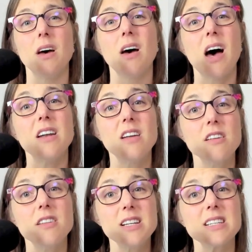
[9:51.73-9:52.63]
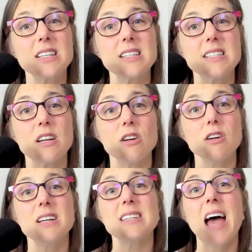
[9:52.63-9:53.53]
Another thing to
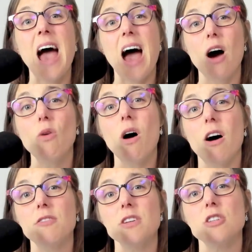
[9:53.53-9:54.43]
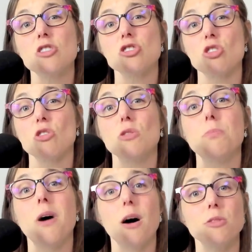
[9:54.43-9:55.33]
consider is how often the journal
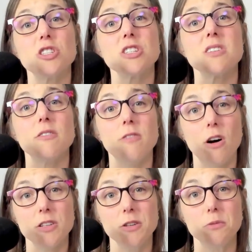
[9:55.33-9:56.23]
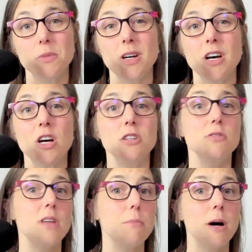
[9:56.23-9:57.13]
publishes a volume. Do
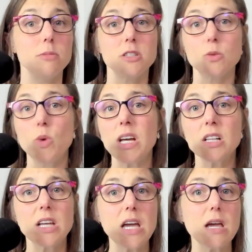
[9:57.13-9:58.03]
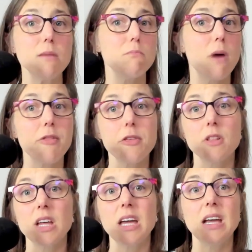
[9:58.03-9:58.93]
they publish weekly,
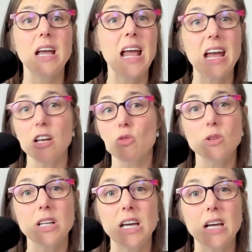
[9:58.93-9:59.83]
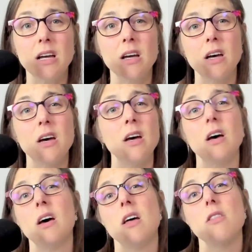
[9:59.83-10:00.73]
monthly, annually?
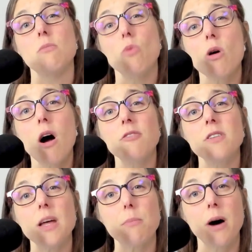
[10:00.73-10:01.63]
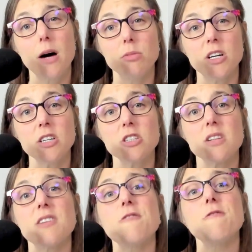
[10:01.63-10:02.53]
The more often they publish,
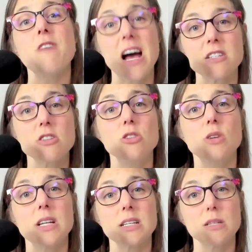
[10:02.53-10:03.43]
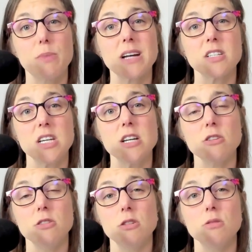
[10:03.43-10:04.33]
the faster you can expect to hear
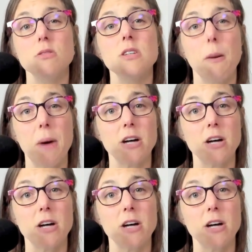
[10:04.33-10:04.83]
news about